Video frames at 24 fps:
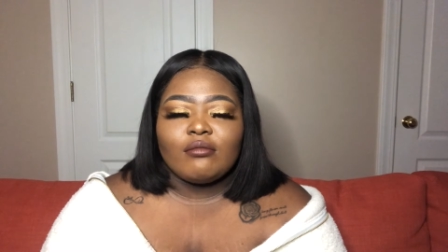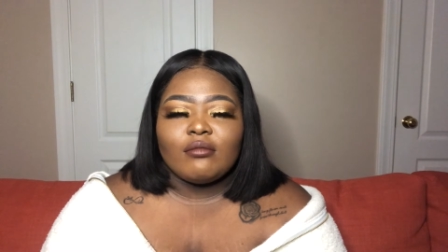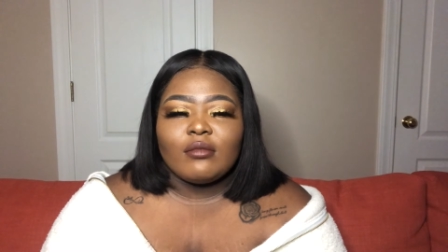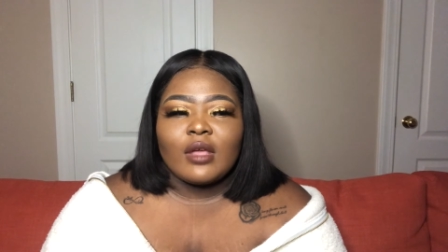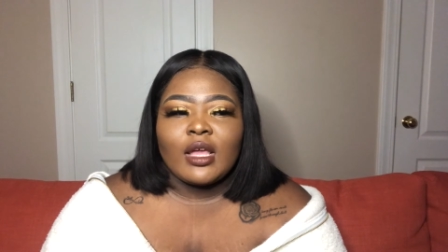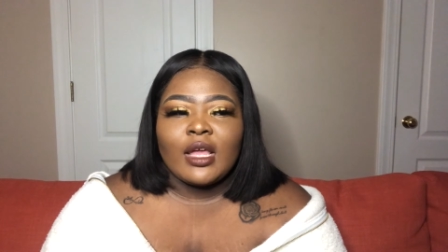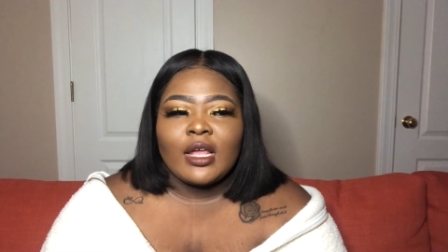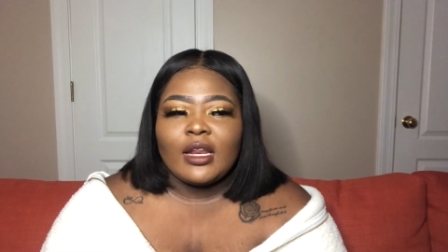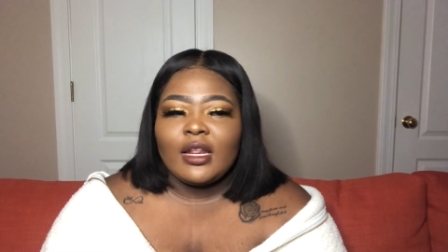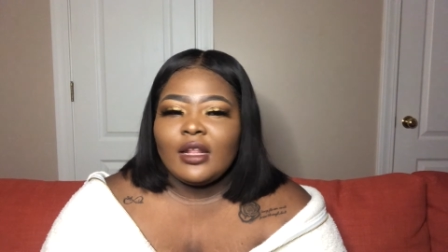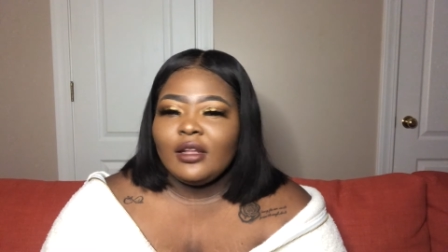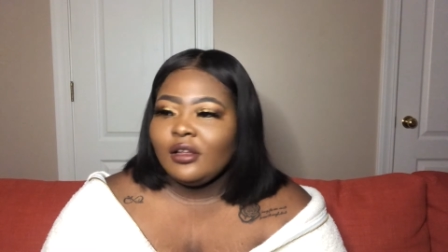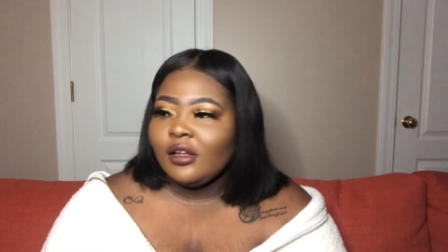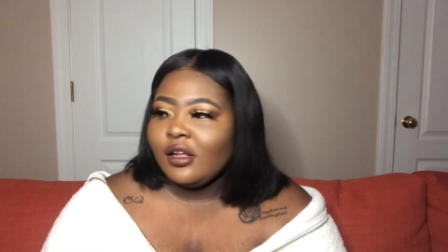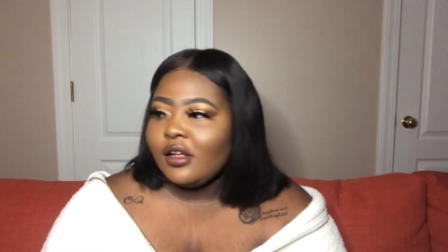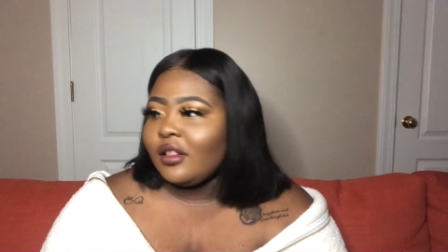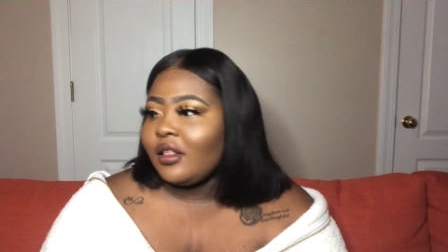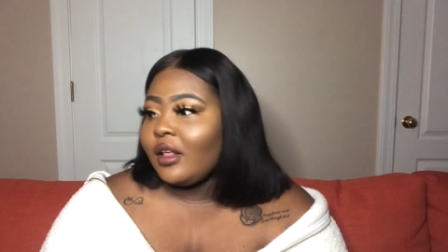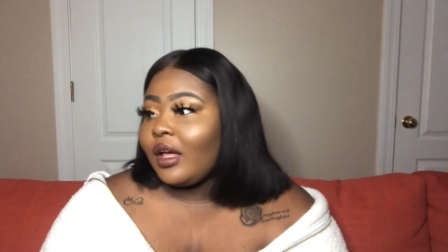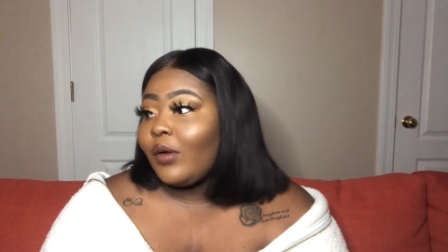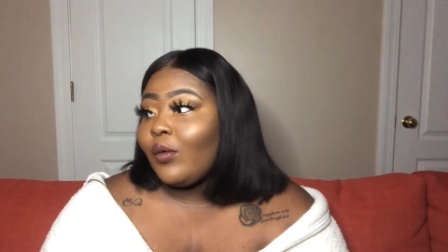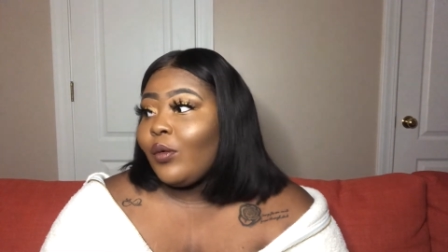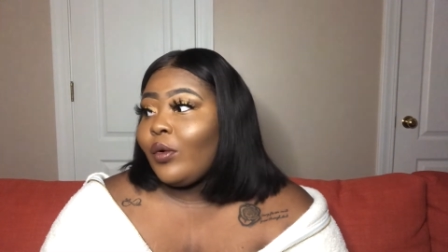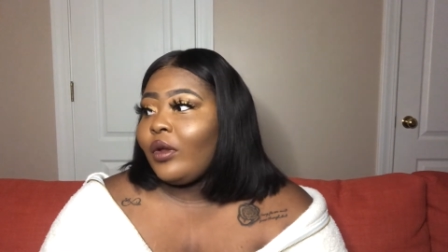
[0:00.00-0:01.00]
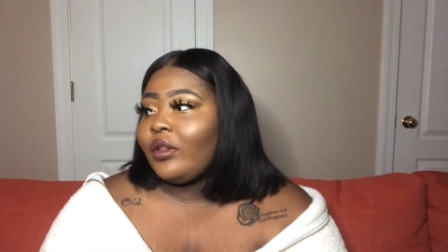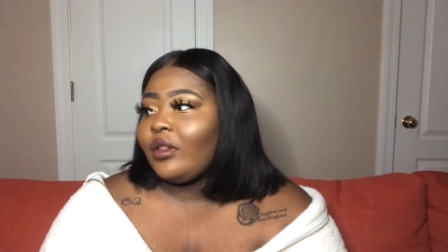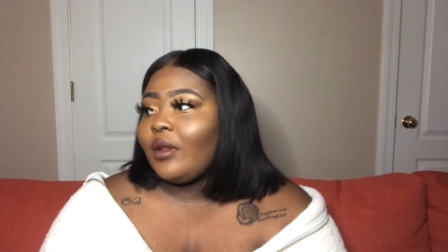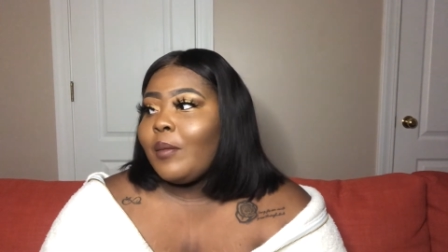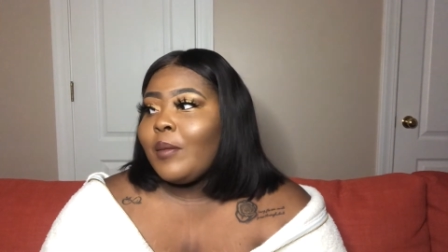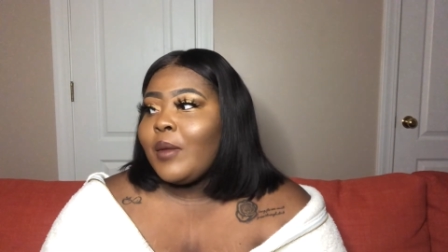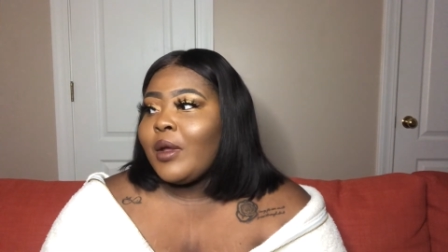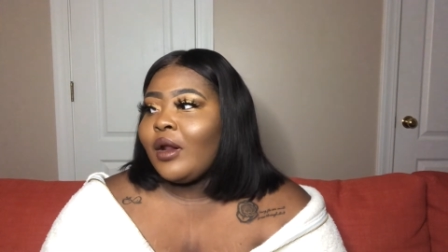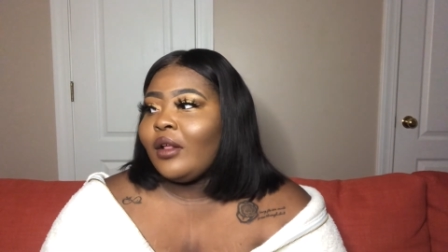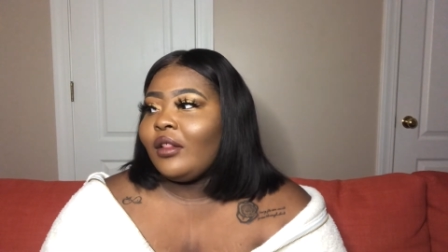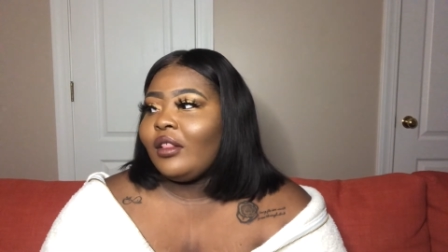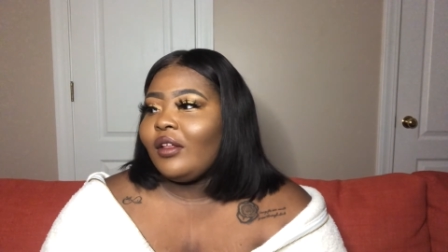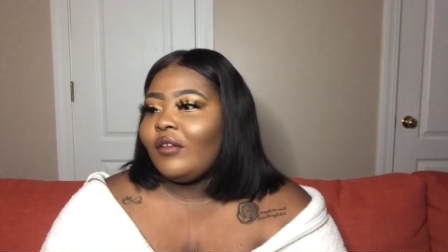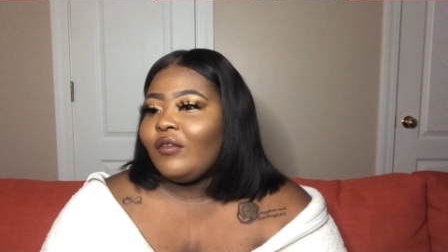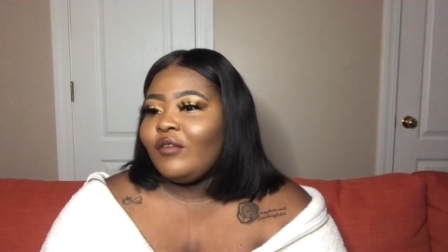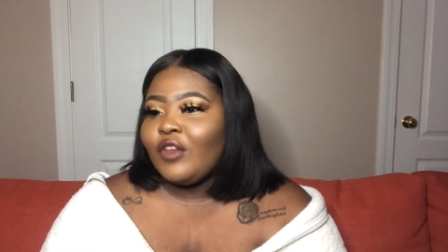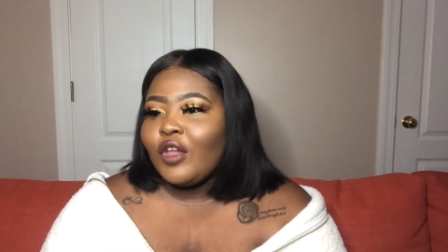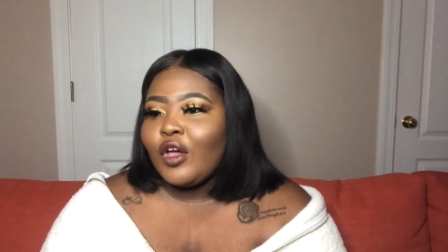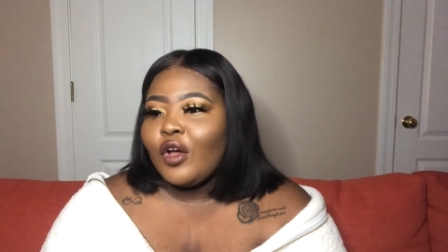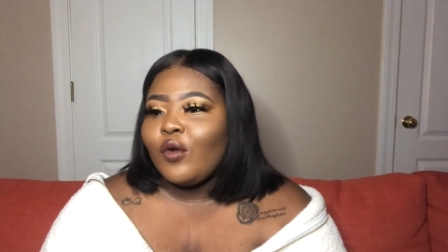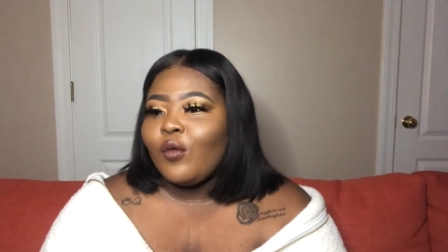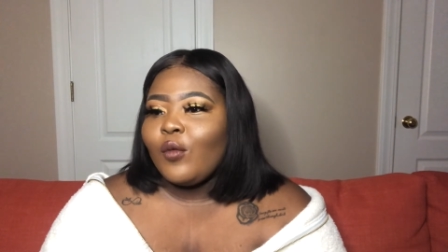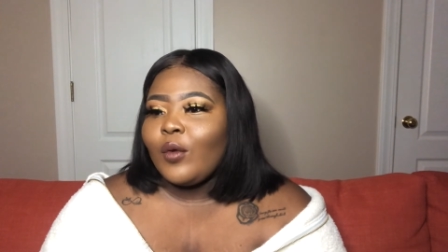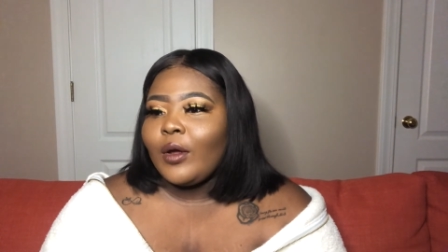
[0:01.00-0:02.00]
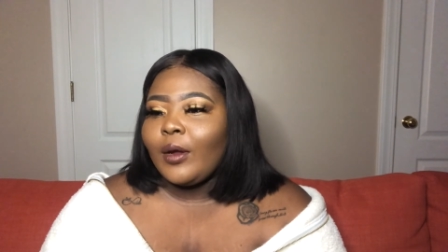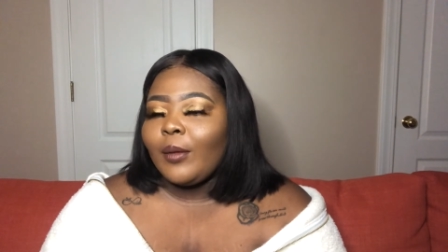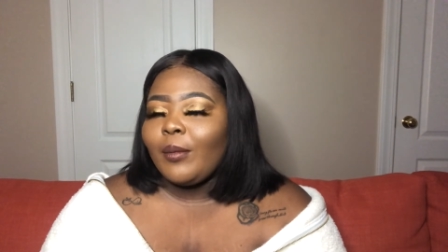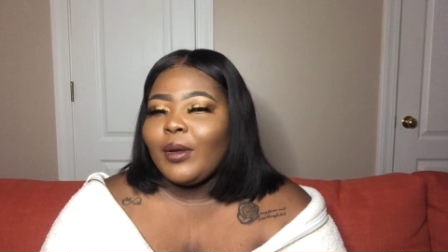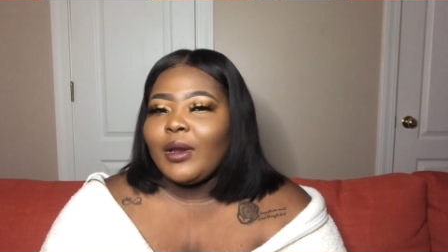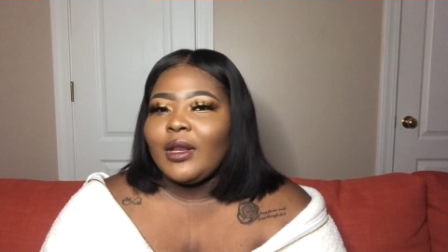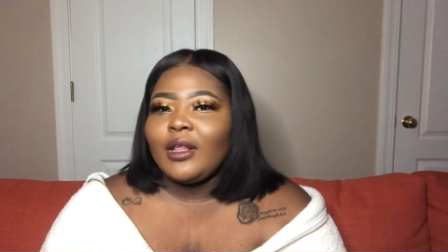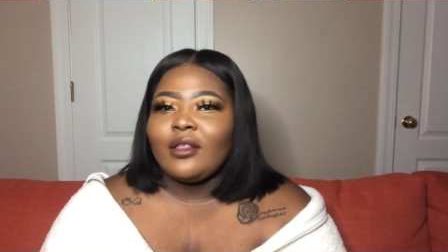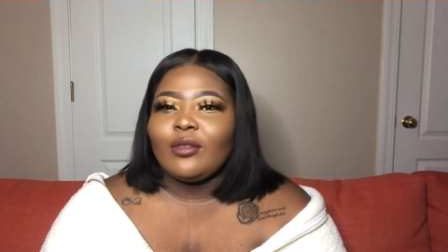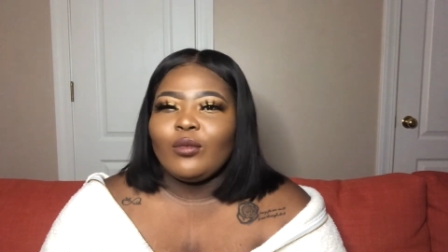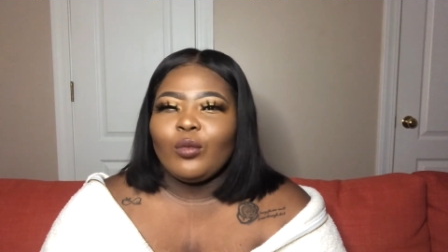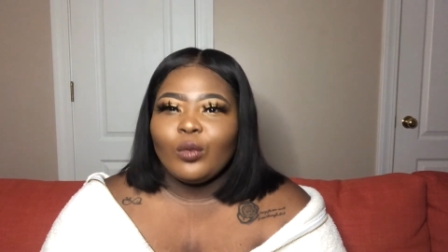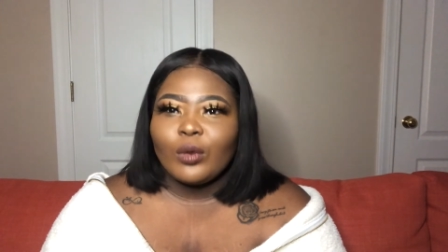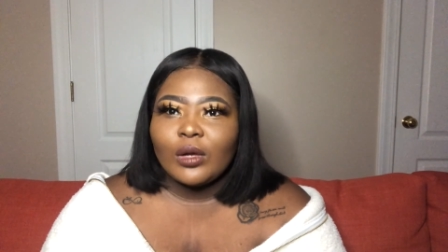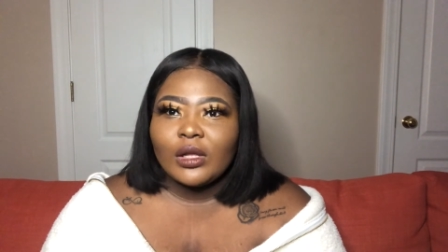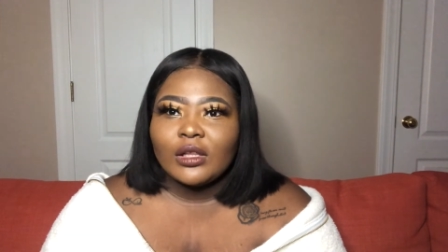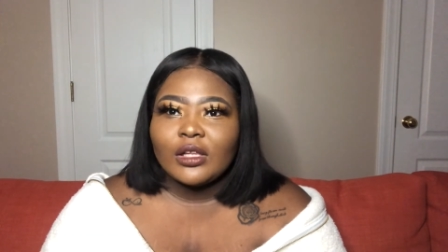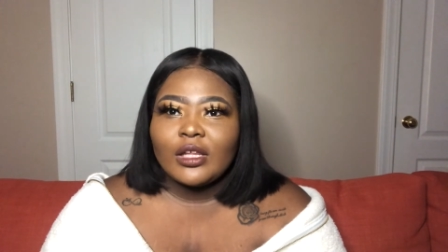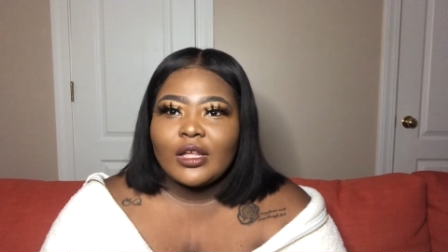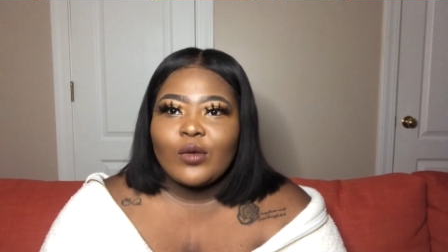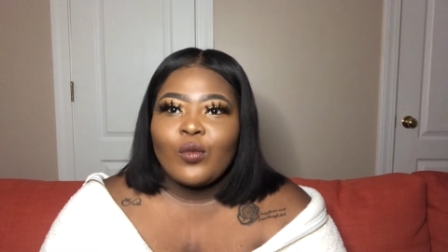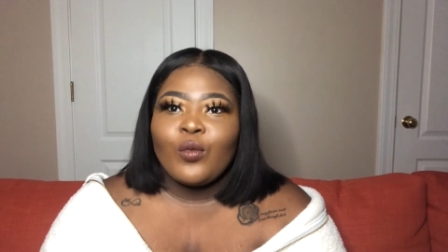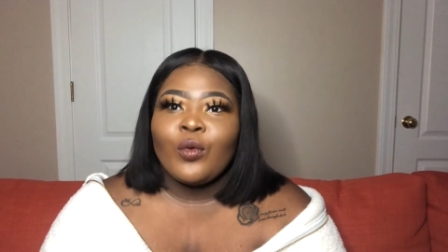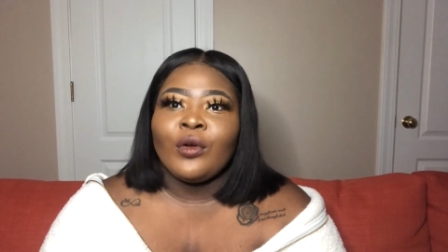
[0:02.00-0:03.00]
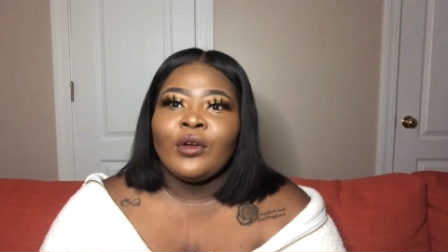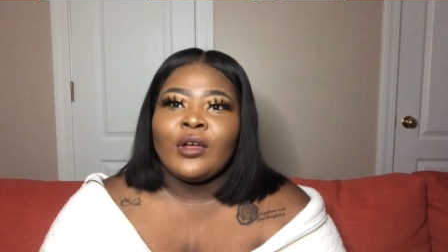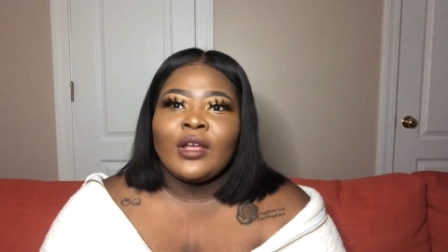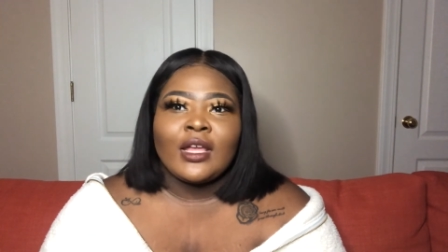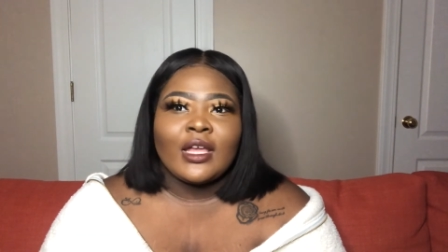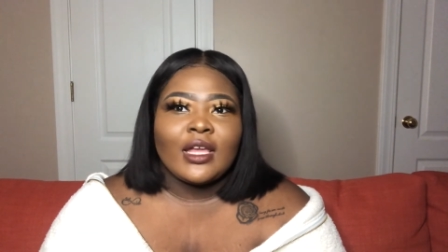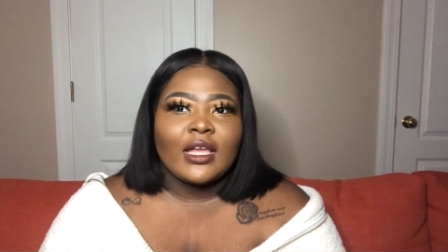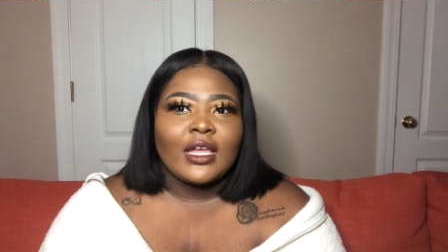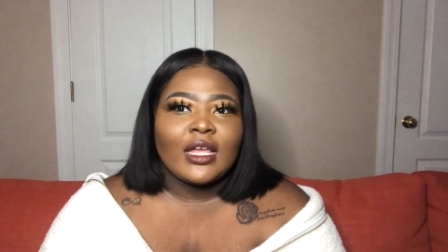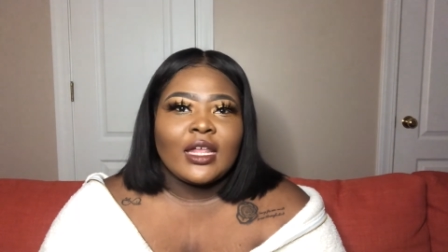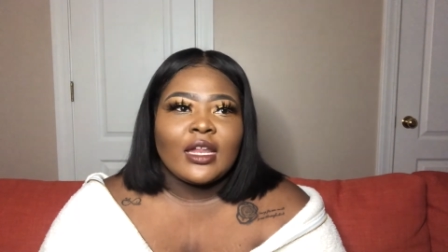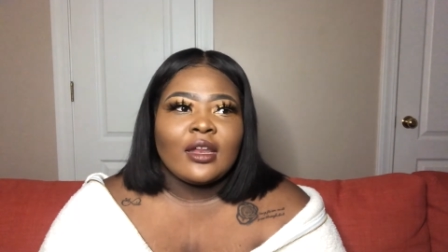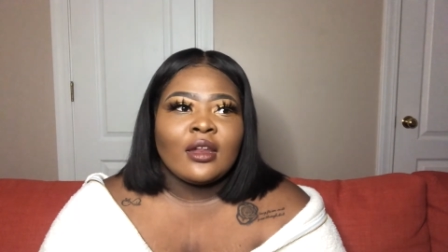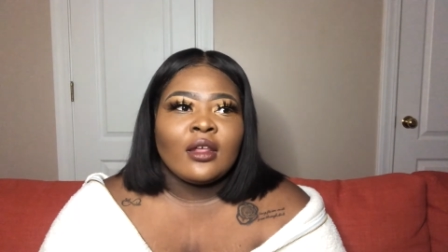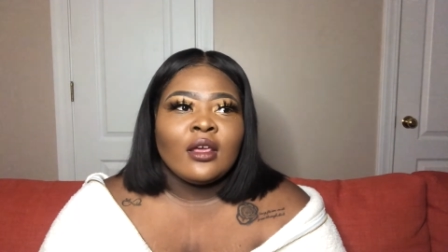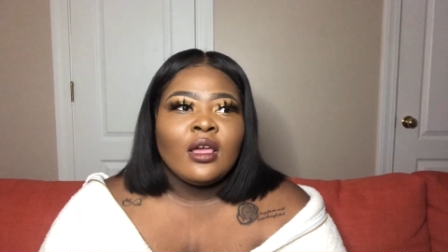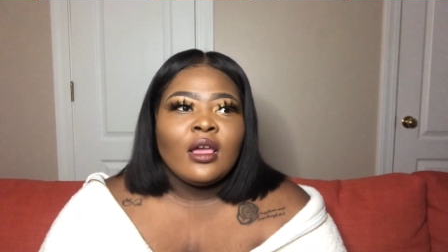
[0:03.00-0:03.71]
it looks like we're in the middle of nowhere, but it's really, we're in